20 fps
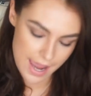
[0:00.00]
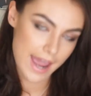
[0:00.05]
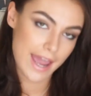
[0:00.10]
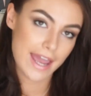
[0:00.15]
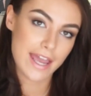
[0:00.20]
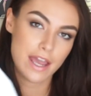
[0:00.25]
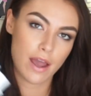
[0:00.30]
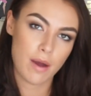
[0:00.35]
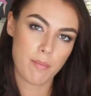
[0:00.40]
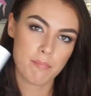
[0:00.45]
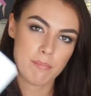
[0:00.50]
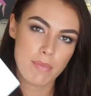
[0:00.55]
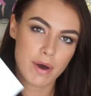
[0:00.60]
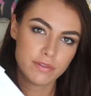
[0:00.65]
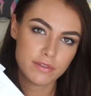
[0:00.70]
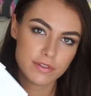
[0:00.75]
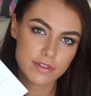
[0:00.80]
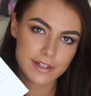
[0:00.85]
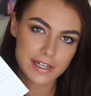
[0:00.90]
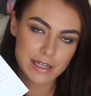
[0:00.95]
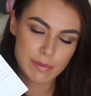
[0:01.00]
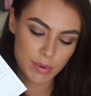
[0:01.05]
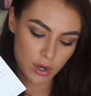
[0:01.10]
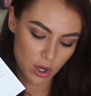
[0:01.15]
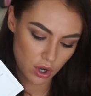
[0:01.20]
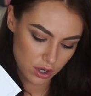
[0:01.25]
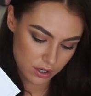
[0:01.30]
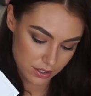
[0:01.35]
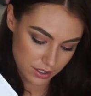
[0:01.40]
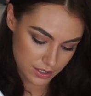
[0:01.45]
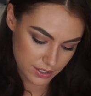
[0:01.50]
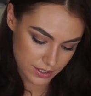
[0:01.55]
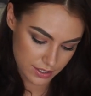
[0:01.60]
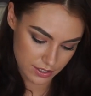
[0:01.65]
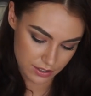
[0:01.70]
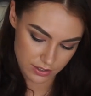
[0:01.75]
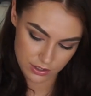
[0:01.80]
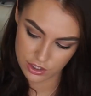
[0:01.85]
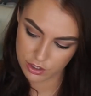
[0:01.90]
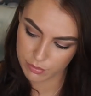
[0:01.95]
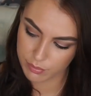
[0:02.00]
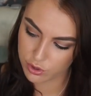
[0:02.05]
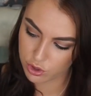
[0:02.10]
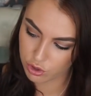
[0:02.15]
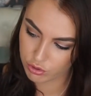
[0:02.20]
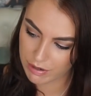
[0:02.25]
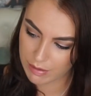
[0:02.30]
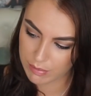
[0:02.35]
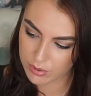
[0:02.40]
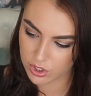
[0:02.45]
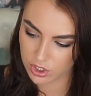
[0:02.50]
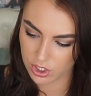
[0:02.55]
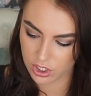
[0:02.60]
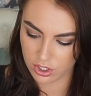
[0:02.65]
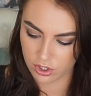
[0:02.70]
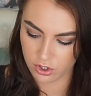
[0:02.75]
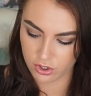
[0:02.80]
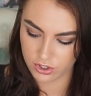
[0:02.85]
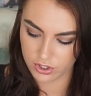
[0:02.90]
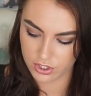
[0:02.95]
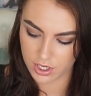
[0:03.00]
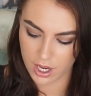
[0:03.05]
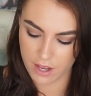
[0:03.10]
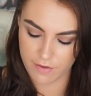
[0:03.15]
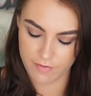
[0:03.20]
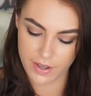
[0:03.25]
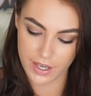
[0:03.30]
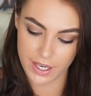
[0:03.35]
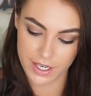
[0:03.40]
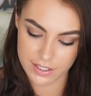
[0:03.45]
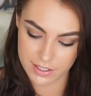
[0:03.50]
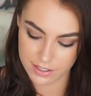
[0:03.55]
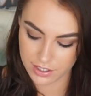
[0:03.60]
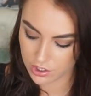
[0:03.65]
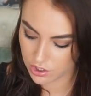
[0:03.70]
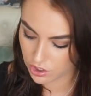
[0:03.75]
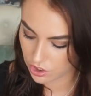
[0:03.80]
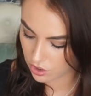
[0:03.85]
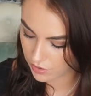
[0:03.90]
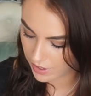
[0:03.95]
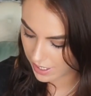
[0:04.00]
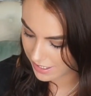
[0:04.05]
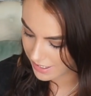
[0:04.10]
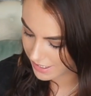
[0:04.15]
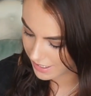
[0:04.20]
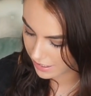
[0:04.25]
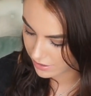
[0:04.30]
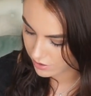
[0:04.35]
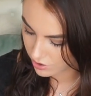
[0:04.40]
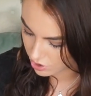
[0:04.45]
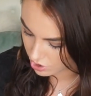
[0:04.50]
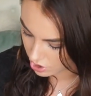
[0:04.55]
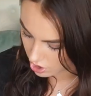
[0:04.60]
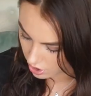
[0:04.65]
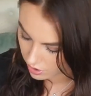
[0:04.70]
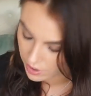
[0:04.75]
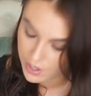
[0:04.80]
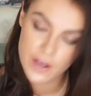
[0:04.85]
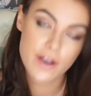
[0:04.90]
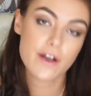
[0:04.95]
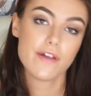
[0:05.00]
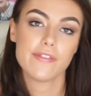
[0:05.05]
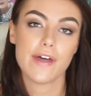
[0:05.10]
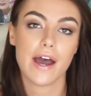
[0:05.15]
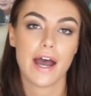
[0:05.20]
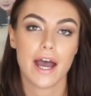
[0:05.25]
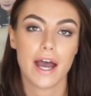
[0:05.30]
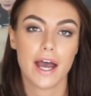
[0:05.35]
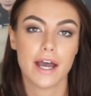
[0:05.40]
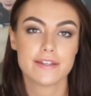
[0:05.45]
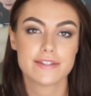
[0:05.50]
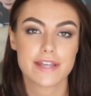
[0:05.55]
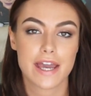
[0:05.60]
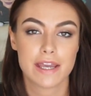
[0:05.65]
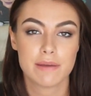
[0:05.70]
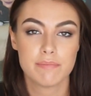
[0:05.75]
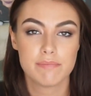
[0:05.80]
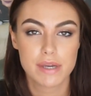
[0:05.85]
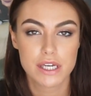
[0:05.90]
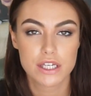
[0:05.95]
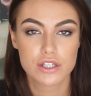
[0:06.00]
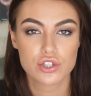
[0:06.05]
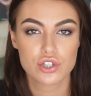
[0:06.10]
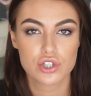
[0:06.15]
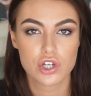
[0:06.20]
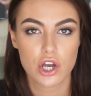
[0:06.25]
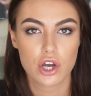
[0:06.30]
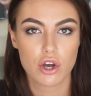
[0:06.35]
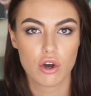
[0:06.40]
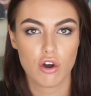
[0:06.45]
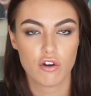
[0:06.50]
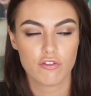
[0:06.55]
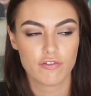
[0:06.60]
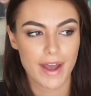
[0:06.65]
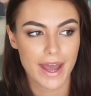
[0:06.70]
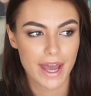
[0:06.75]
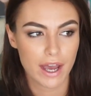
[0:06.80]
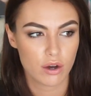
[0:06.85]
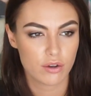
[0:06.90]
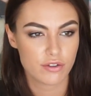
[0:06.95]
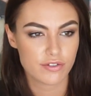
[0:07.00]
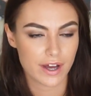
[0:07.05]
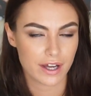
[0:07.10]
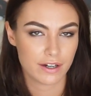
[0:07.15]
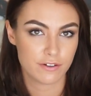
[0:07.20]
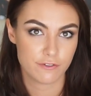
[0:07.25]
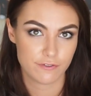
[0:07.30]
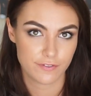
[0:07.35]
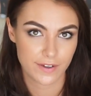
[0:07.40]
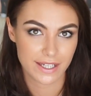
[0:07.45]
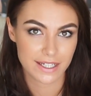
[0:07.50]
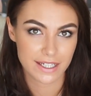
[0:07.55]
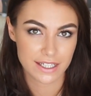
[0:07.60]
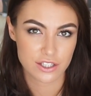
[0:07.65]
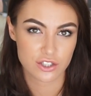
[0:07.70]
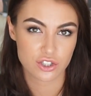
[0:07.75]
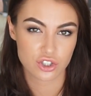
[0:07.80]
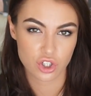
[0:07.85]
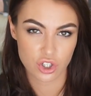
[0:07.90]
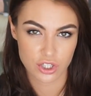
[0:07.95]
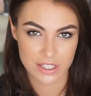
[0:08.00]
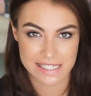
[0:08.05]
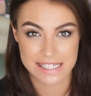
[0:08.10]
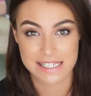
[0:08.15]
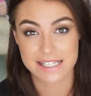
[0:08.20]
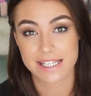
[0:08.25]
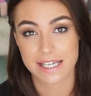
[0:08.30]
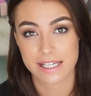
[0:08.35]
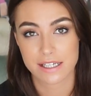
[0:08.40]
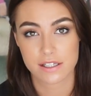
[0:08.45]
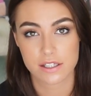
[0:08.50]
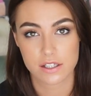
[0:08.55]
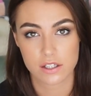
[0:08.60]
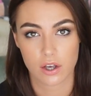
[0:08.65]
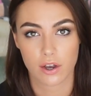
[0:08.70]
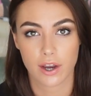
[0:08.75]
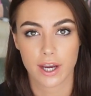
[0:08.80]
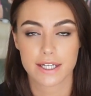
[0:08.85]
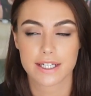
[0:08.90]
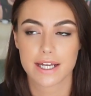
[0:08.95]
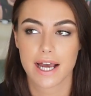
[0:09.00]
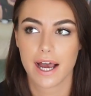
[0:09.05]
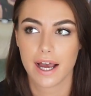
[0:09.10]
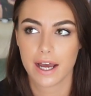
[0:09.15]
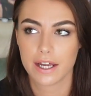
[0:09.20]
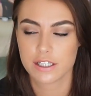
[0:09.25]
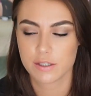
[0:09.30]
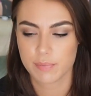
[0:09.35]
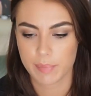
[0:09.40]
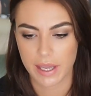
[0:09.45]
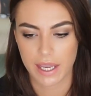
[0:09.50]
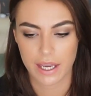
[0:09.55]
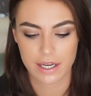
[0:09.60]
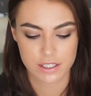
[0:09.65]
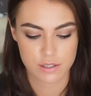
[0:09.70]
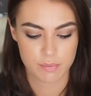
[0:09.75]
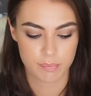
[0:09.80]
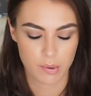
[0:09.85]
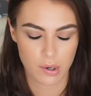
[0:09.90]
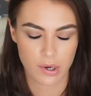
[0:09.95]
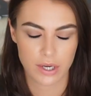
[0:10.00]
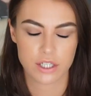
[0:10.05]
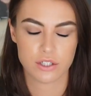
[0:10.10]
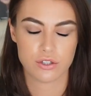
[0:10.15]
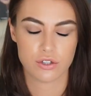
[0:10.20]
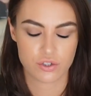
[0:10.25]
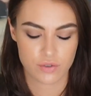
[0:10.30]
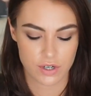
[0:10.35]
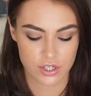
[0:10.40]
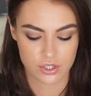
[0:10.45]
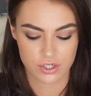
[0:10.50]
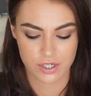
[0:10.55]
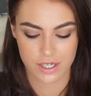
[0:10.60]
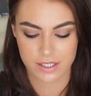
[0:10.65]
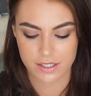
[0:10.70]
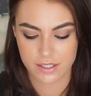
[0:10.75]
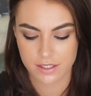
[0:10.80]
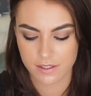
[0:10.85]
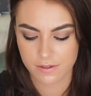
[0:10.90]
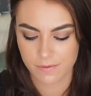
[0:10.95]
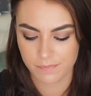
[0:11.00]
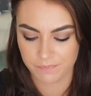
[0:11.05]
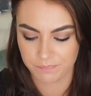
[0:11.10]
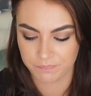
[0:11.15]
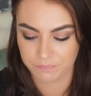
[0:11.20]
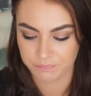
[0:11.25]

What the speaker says: a monthly box subscription service that you get sent to you that has a mixture of health and fitness goodies inside, handpicked by nutritionists.